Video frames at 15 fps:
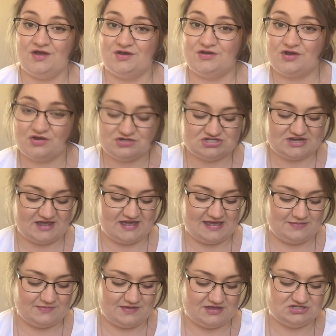no
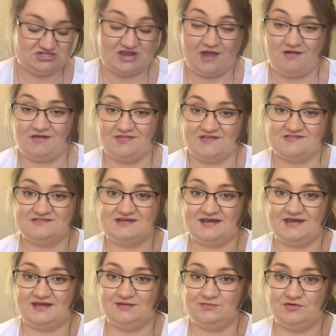shame in sharing this
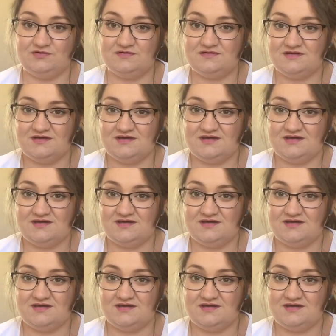deck anymore